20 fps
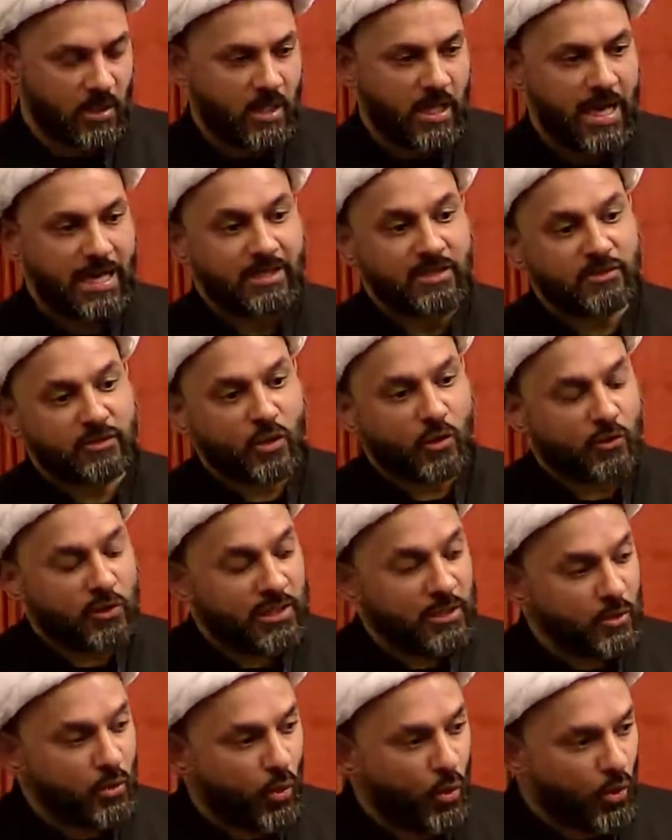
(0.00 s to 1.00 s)
And so
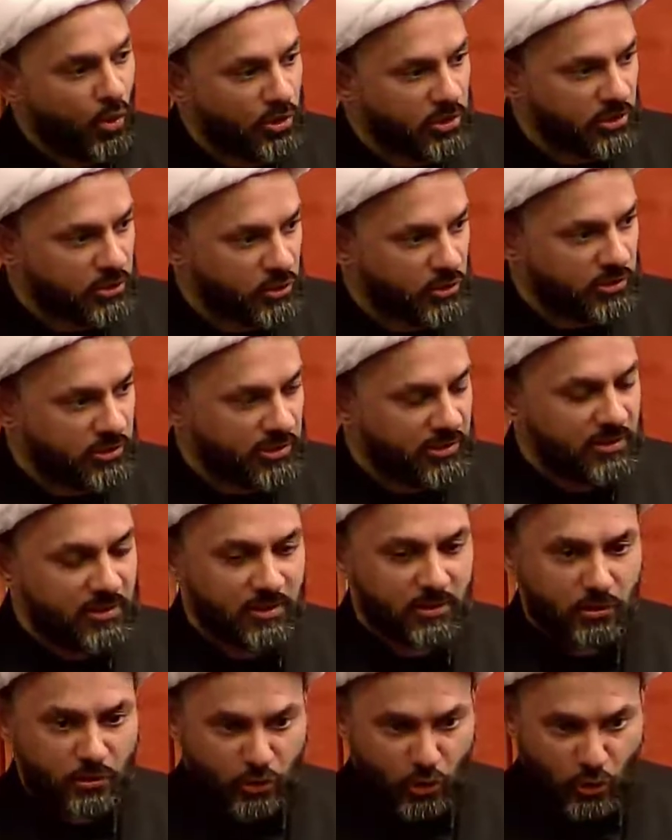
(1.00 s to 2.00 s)
in order
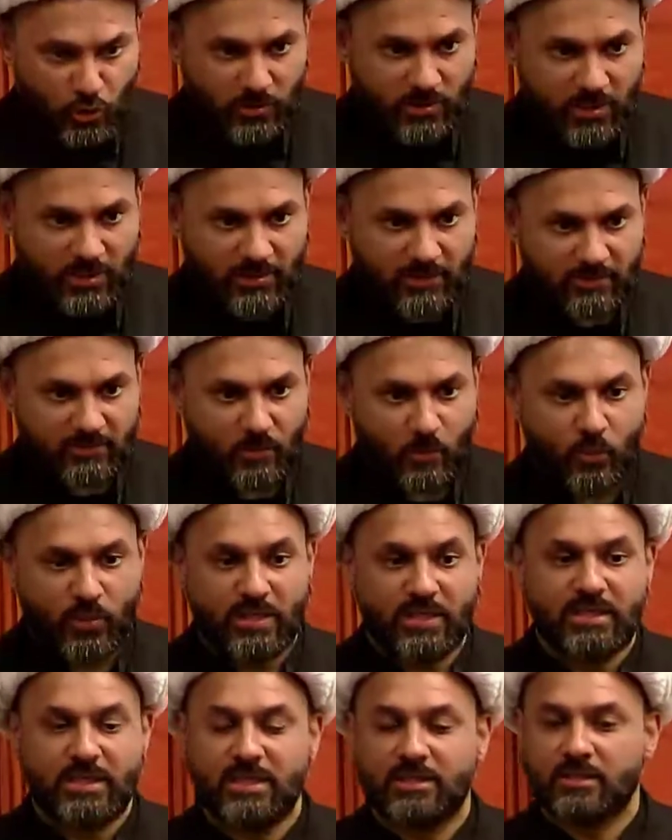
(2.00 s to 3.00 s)
to do this, we
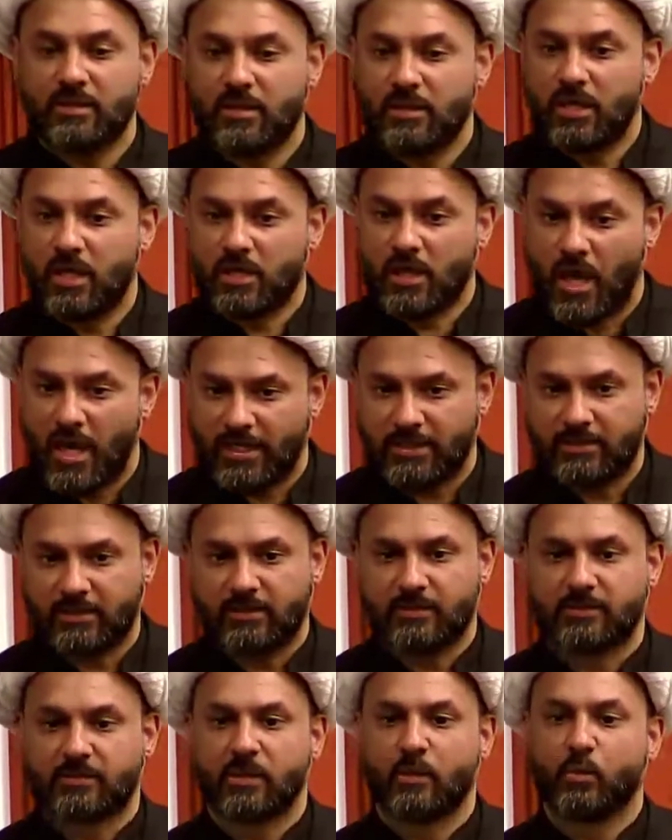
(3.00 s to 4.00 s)
need
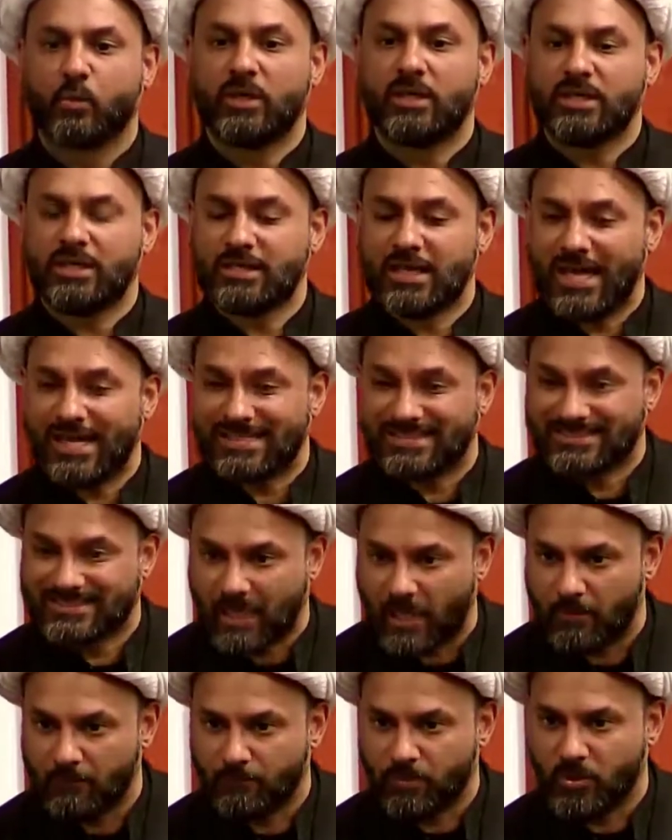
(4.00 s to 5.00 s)
guidance. We need
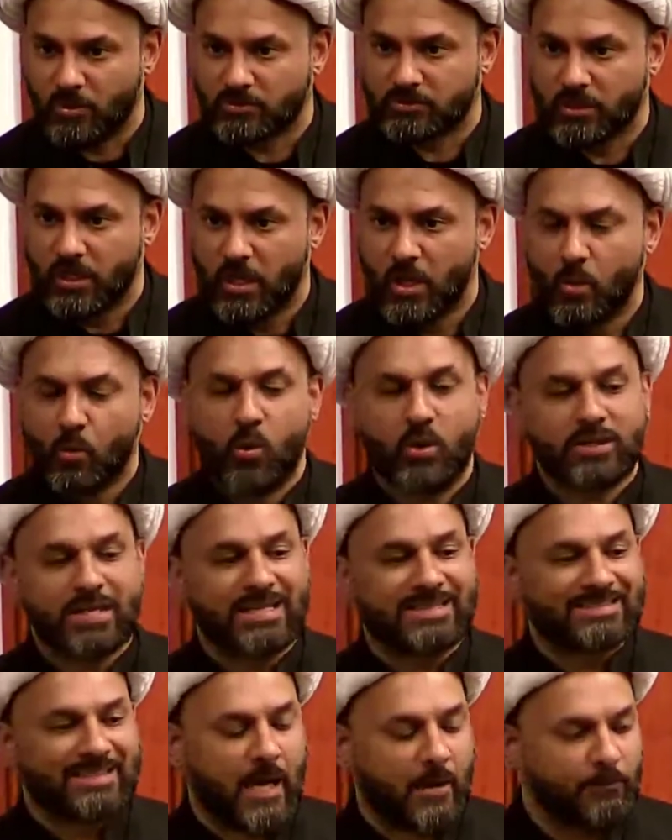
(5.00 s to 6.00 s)
examples. What
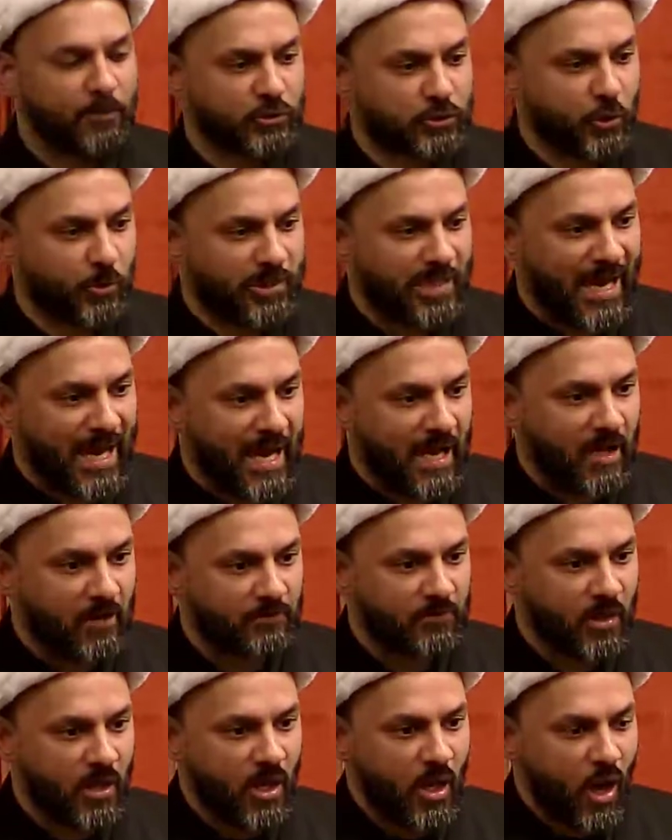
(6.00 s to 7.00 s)
examples do we have
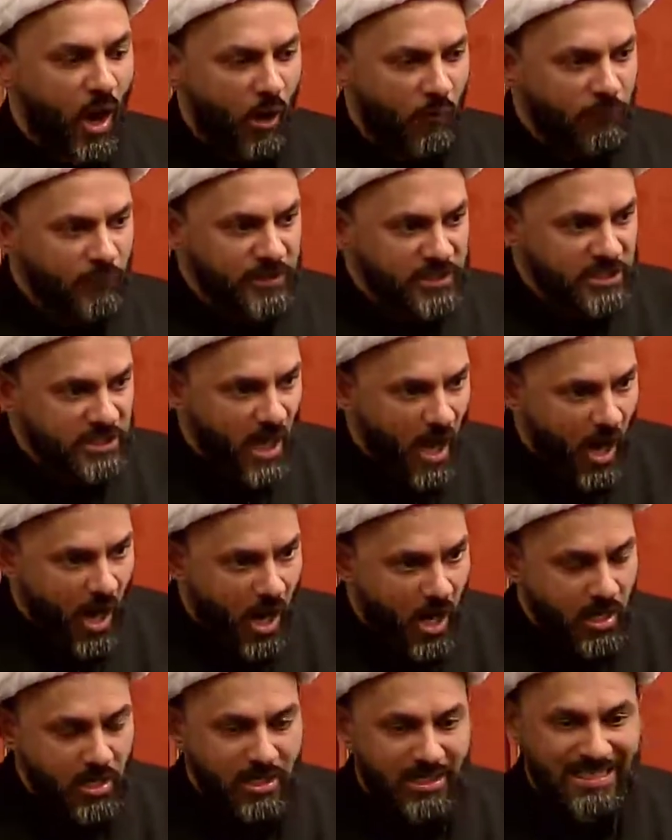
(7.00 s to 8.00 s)
of
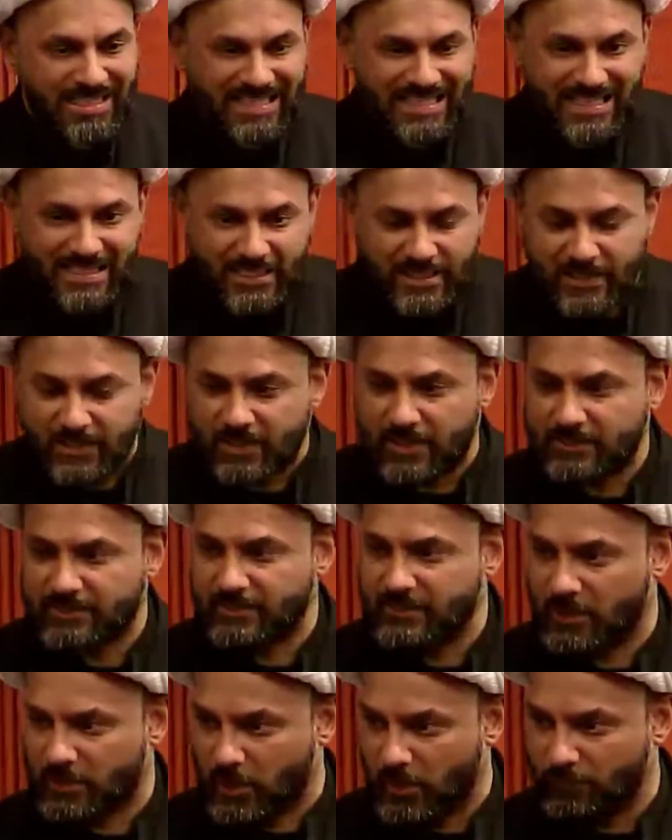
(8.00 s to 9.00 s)
young leaders in
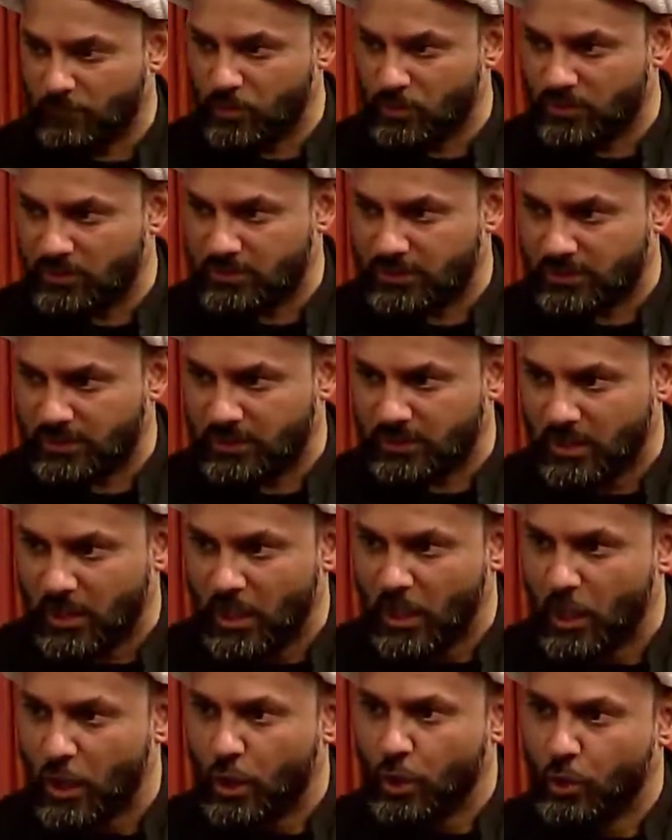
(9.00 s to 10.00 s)
the community
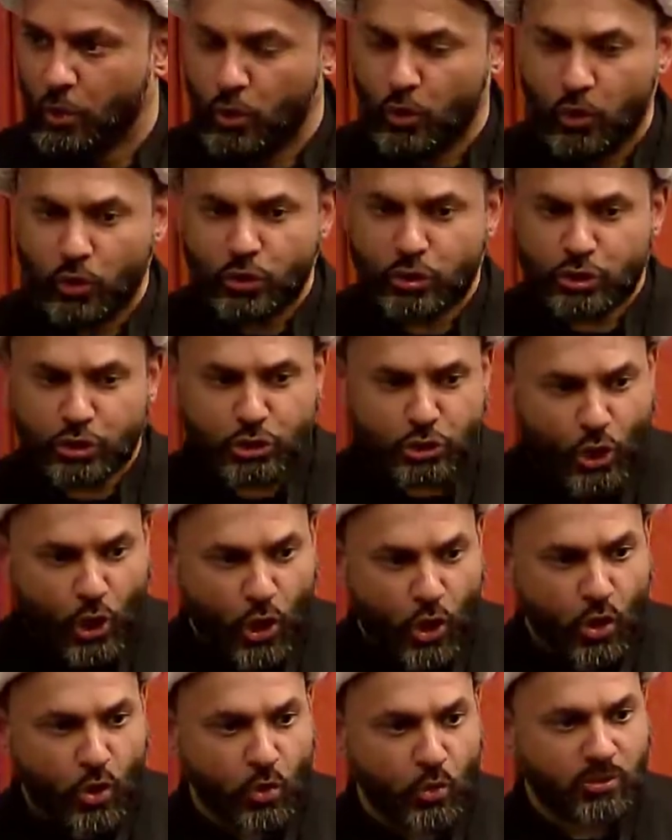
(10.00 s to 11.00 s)
who
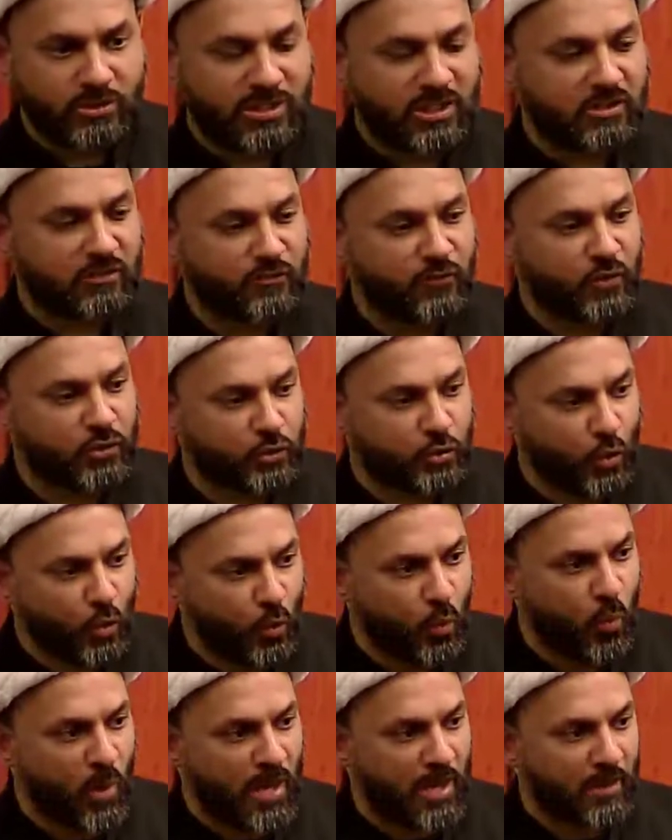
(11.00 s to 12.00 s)
show this
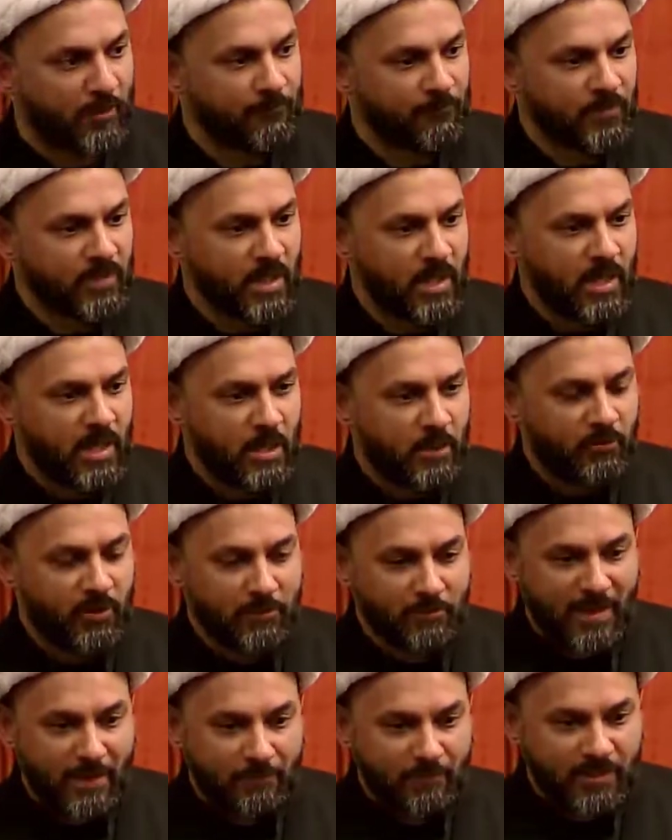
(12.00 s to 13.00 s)
futuwah?
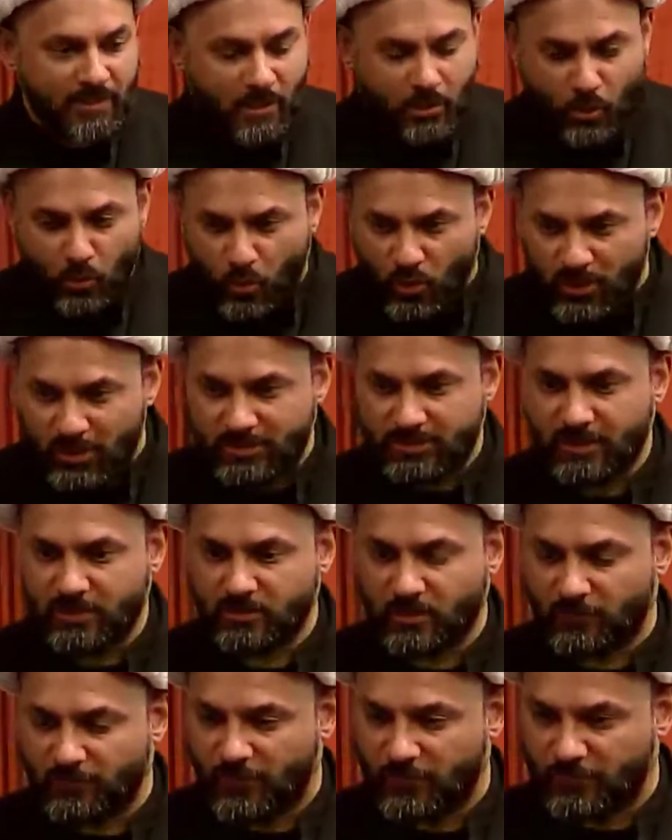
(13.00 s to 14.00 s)
Remember the qualities
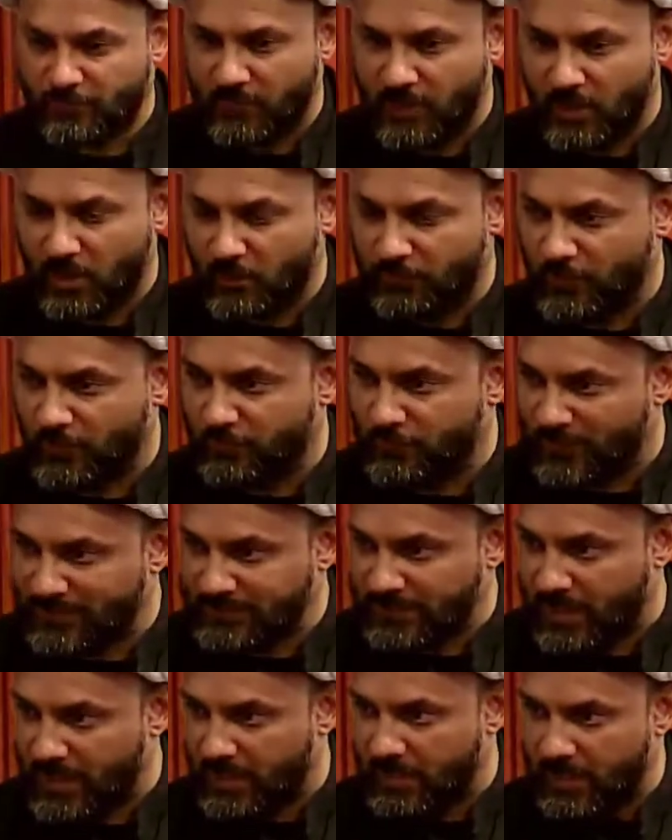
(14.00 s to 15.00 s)
of a
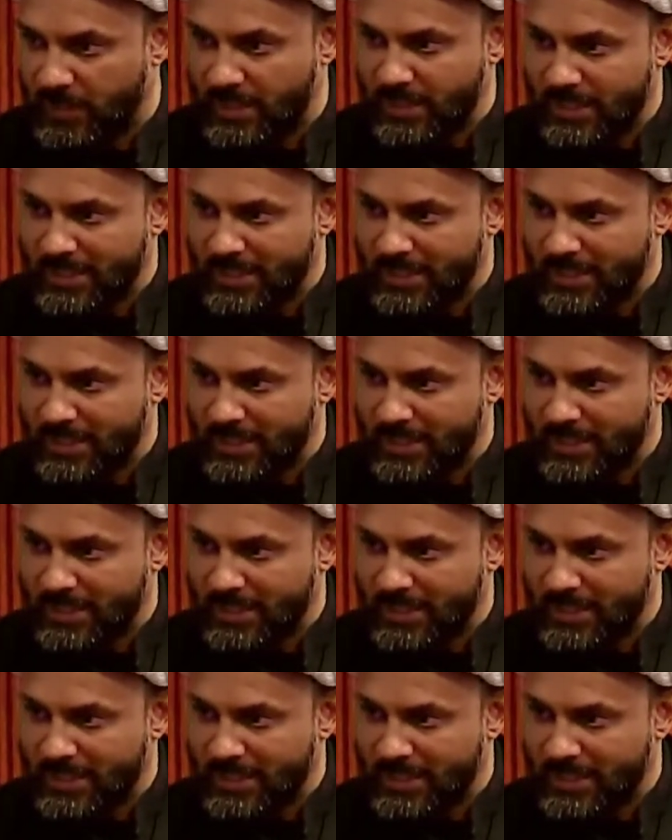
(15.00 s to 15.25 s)
fatah.